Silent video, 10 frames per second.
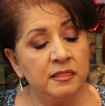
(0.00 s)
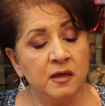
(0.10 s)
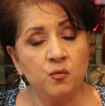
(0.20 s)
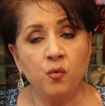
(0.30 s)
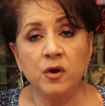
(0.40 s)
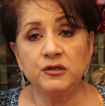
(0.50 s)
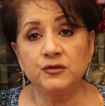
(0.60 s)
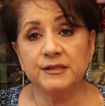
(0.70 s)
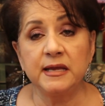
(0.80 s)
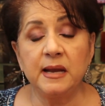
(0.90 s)
Then once
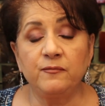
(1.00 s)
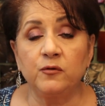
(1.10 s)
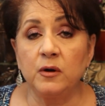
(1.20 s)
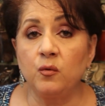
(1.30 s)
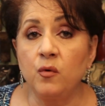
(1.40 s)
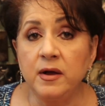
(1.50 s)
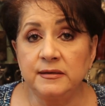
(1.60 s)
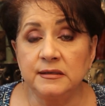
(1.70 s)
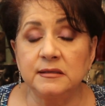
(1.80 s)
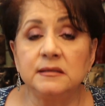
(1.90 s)
you sign up for it
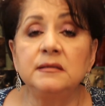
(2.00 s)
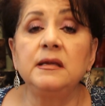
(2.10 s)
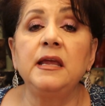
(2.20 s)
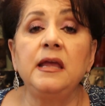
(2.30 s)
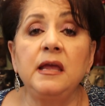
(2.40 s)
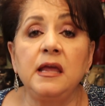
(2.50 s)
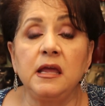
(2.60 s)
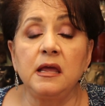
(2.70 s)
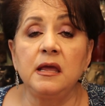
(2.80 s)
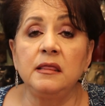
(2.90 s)
once,
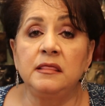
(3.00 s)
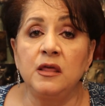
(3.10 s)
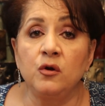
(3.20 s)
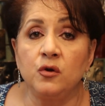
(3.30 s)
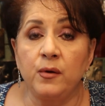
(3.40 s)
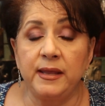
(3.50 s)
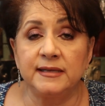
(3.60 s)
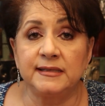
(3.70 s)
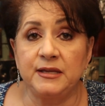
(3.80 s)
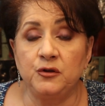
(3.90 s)
they'll go ahead
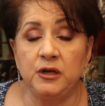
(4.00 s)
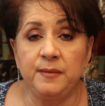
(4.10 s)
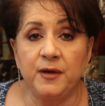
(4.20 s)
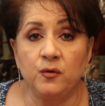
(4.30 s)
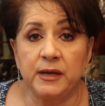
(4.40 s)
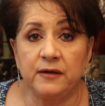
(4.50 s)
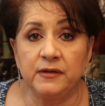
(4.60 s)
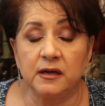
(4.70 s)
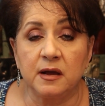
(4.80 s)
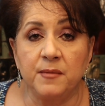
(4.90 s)
and send you an email
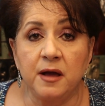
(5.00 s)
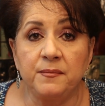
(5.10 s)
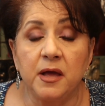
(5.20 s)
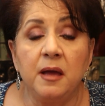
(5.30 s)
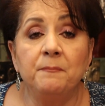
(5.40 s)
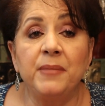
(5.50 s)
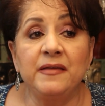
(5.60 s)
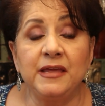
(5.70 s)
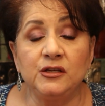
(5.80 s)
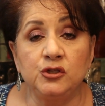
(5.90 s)
whenever they come up,
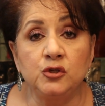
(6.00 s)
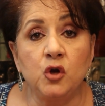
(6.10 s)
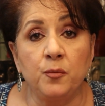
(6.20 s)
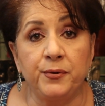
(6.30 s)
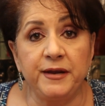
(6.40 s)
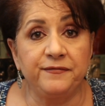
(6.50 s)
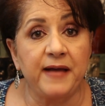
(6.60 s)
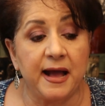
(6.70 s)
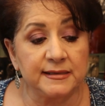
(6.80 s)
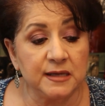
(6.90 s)
but they do go pretty
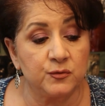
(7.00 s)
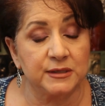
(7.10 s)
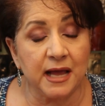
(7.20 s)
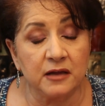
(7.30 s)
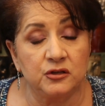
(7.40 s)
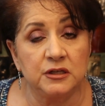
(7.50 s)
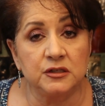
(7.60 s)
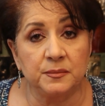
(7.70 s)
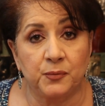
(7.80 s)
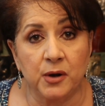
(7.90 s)
fast. I was actually
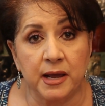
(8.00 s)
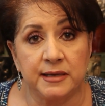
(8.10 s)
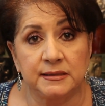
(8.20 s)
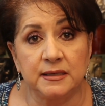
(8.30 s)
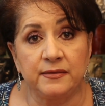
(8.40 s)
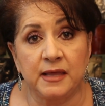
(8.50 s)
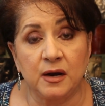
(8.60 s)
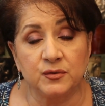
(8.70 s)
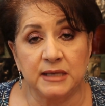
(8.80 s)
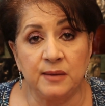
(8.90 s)
surprised
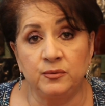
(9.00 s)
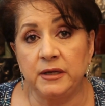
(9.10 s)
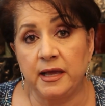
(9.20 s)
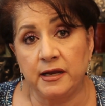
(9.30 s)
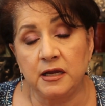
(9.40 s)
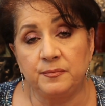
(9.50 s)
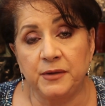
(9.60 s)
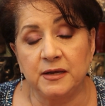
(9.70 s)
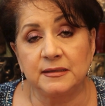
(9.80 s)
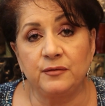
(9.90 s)
that I was able to get it,
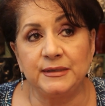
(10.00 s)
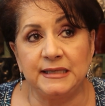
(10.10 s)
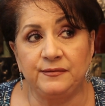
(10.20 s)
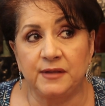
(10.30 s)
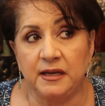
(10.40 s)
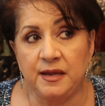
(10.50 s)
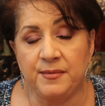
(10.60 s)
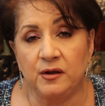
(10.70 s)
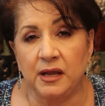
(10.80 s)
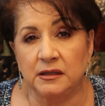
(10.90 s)
because I received an
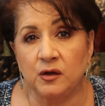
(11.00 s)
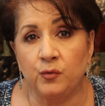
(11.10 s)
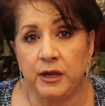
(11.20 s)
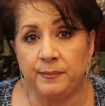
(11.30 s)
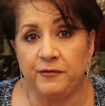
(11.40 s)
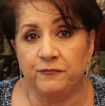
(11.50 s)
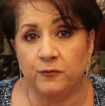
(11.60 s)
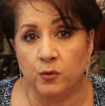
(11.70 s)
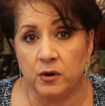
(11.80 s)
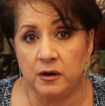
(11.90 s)
email like the week
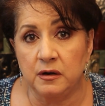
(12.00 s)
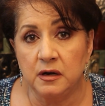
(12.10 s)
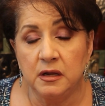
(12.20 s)
before